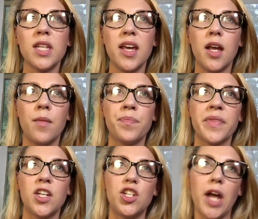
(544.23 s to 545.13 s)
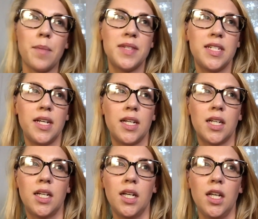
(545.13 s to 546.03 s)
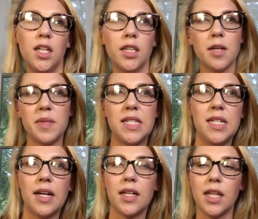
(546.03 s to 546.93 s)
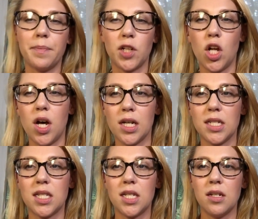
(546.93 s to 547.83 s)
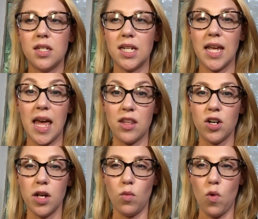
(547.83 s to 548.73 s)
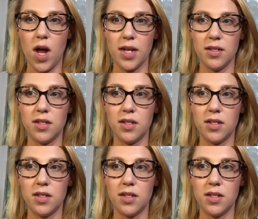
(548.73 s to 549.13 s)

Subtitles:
like chapstick, lipstick, lip gloss together in one.